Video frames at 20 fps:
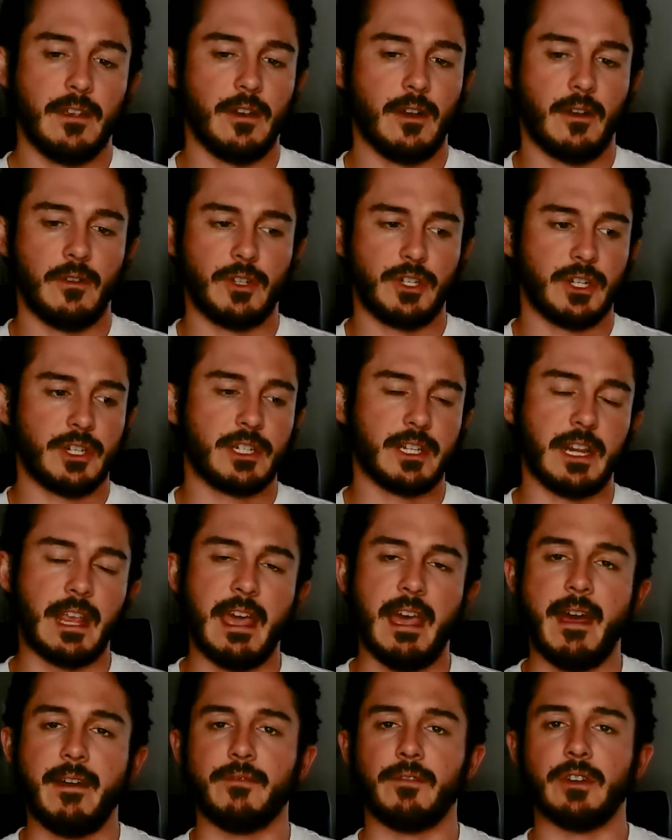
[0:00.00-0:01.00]
just the
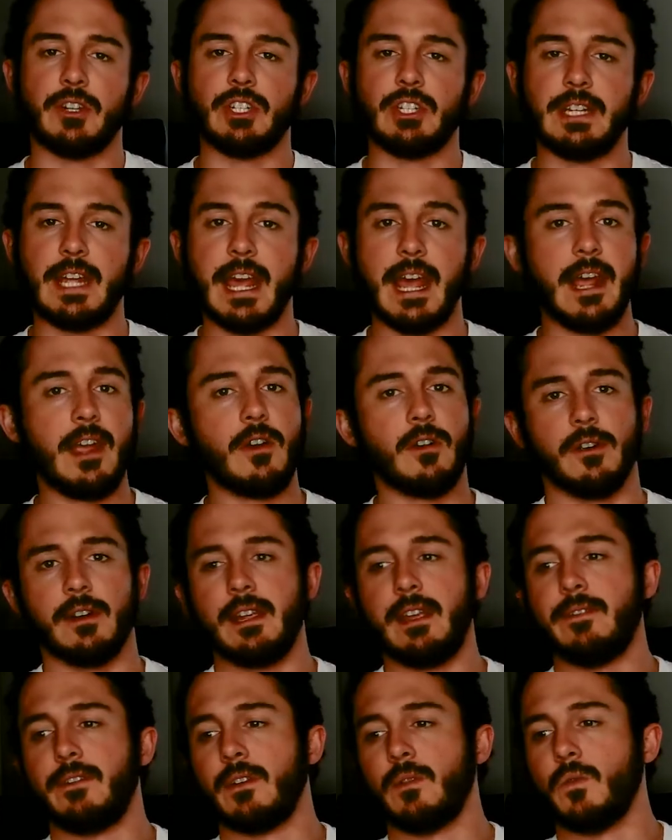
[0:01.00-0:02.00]
average day, or
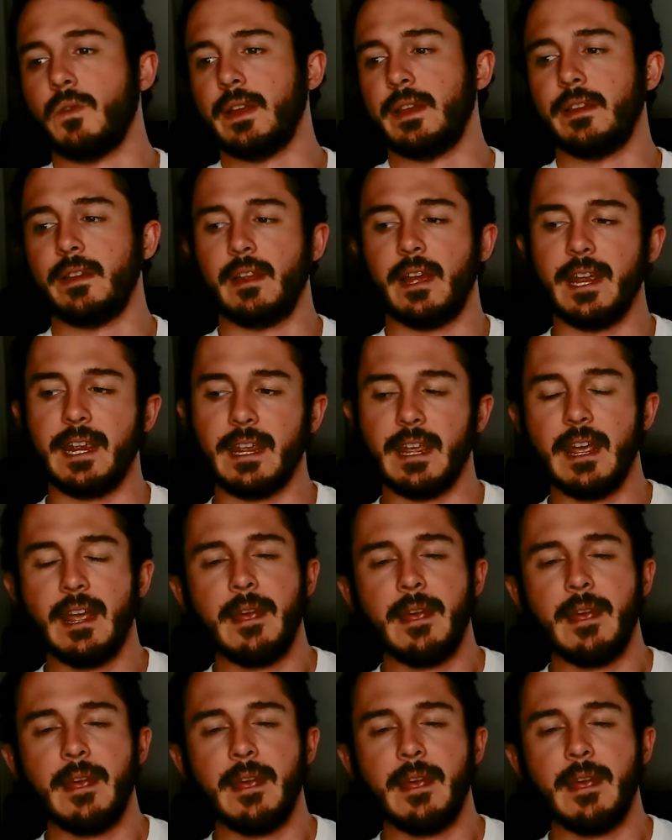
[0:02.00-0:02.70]
even when like